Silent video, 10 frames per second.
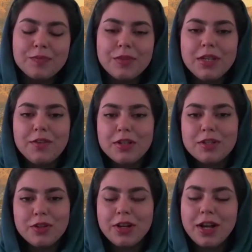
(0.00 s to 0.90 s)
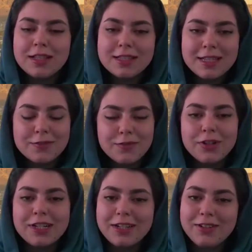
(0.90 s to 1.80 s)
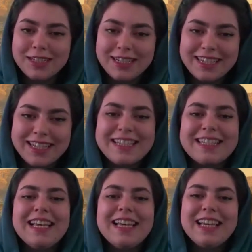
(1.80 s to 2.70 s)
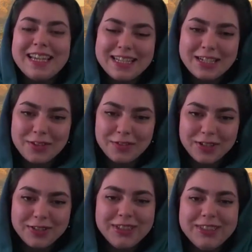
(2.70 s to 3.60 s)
give us your consent for recording this interview.